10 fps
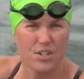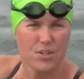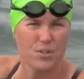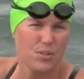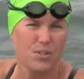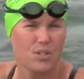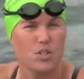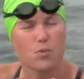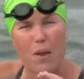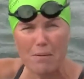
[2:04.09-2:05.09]

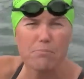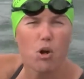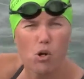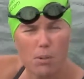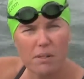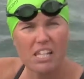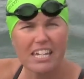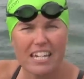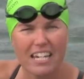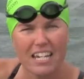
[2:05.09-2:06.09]
to swim
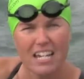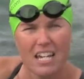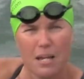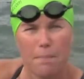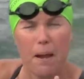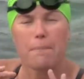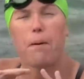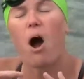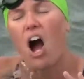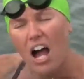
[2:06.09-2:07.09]
normally, but
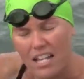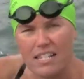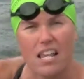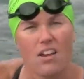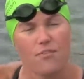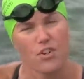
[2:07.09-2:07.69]
pause